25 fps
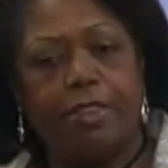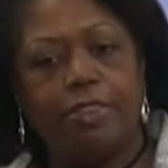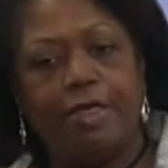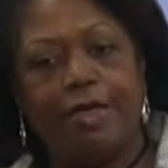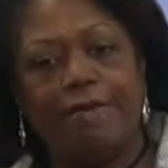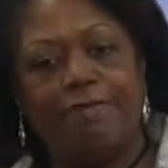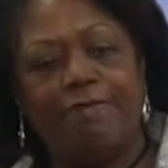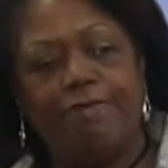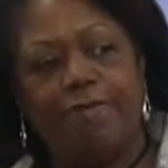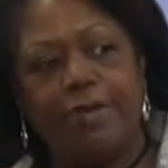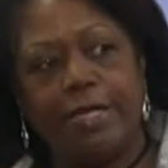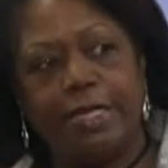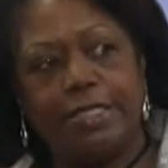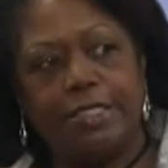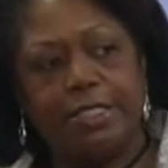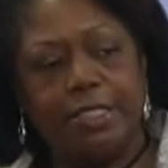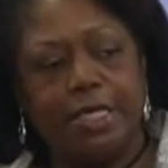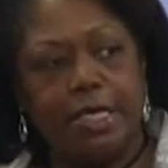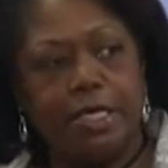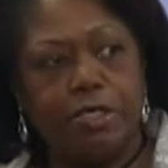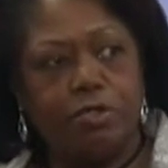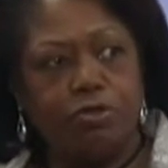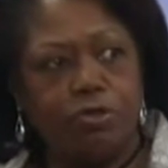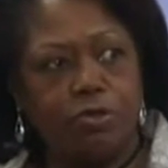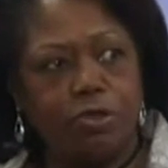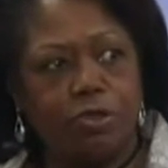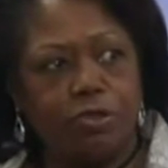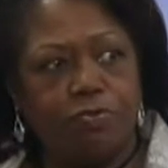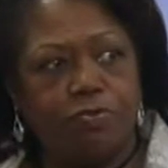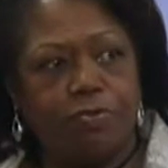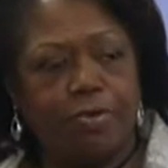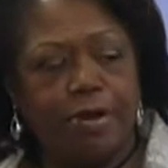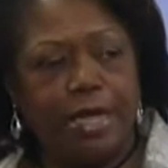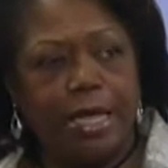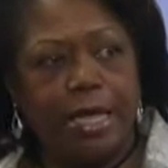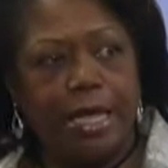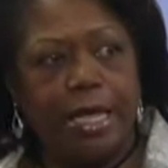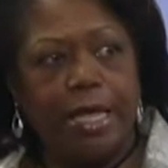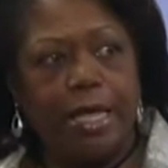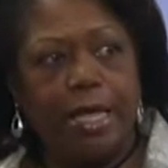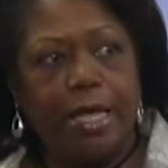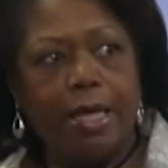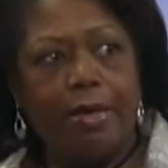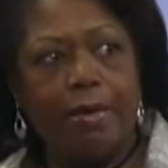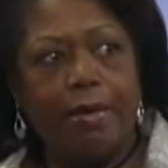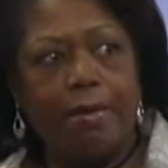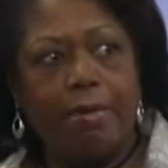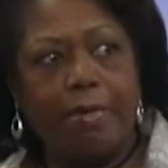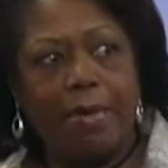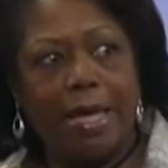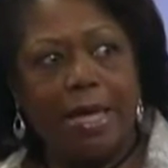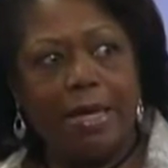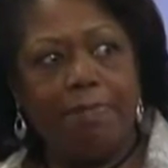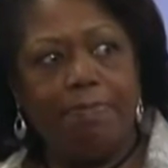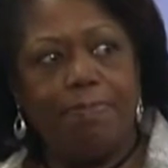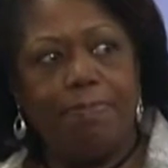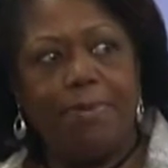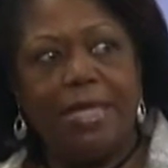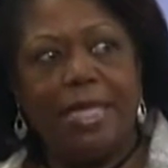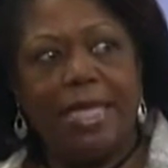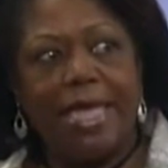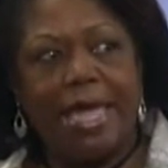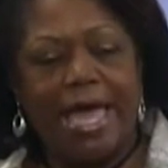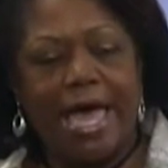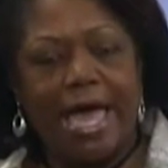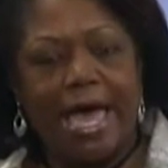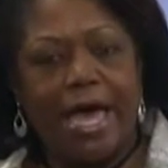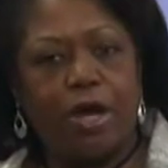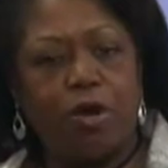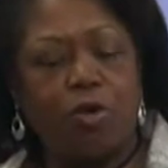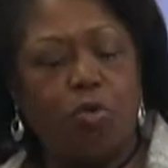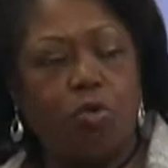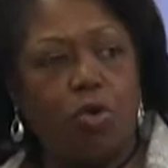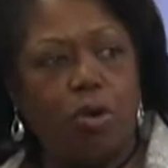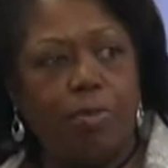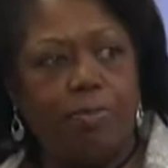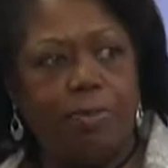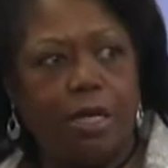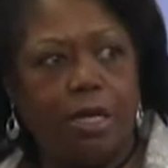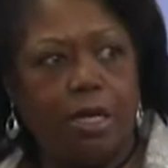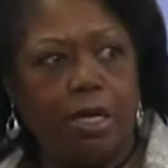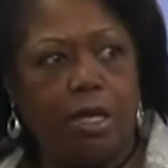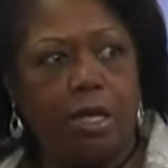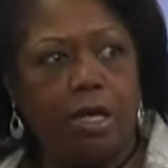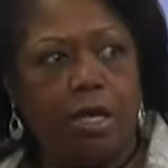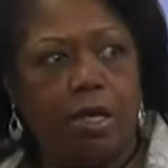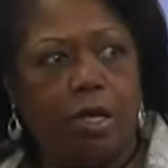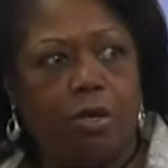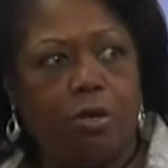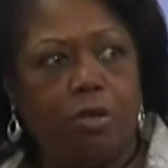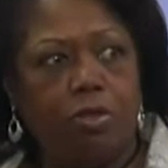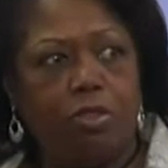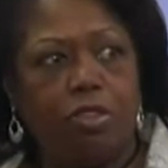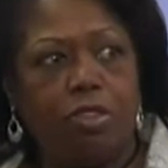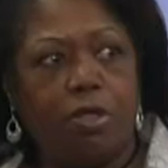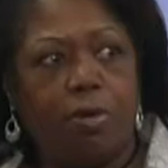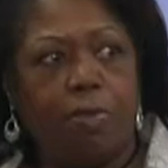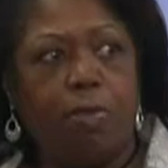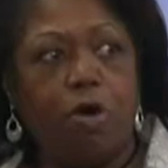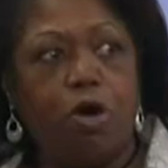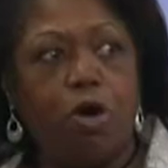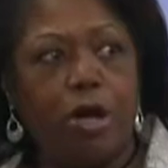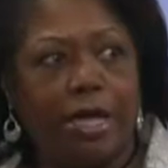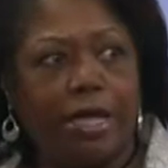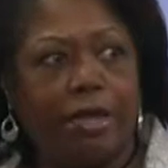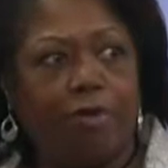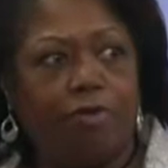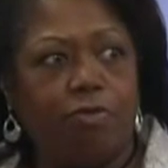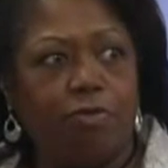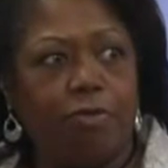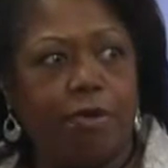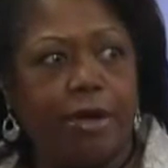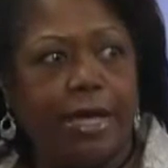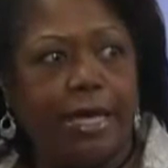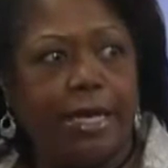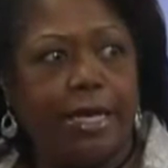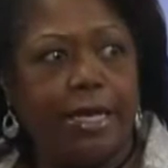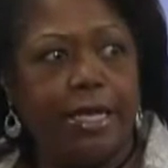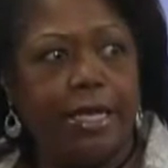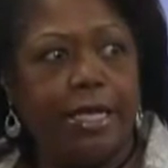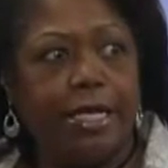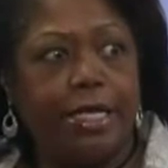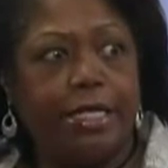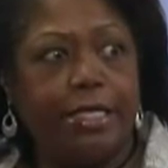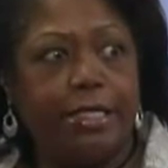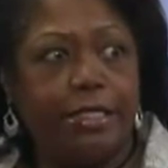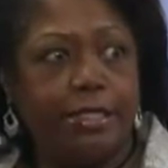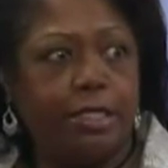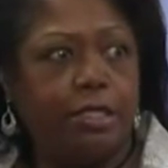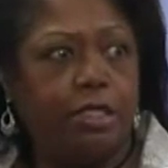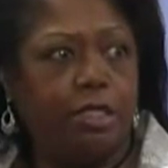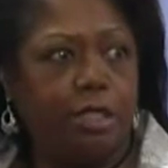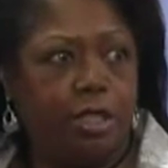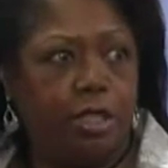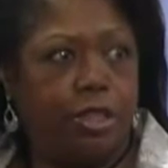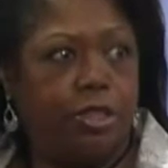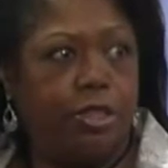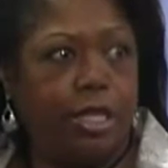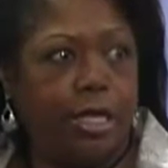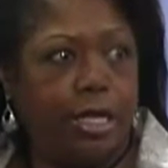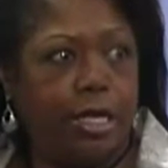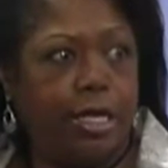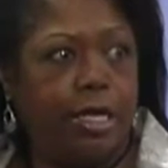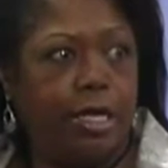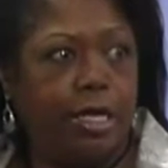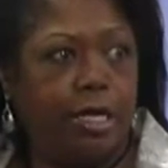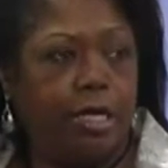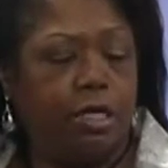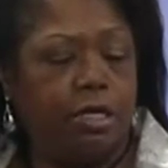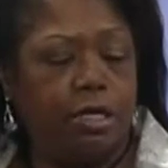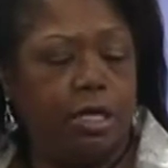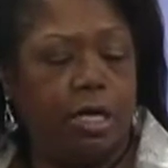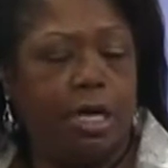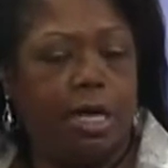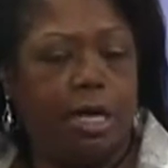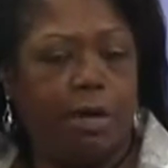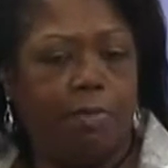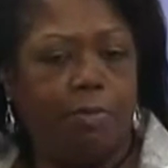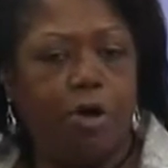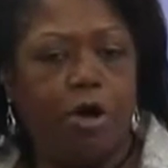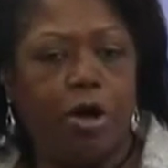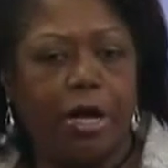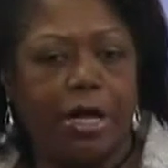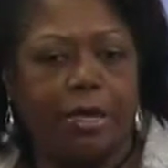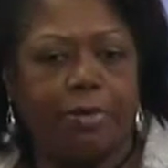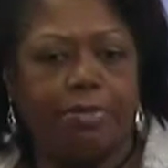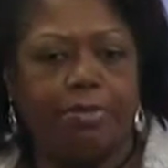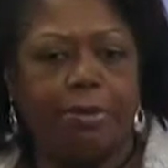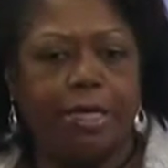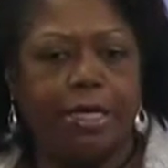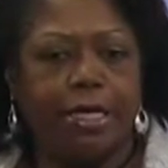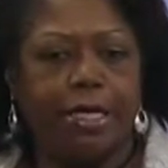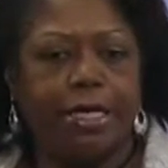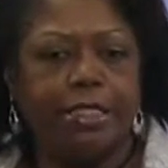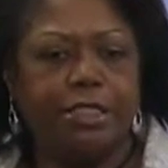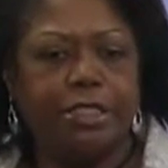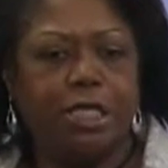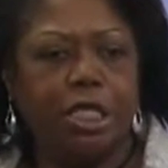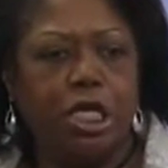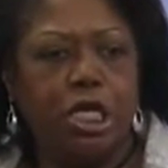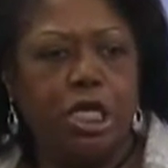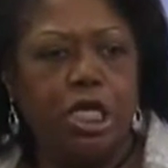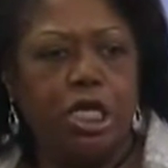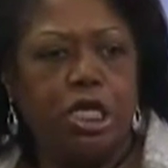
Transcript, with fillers: That fixed interest rate might be at or below the market rate in the marketplace.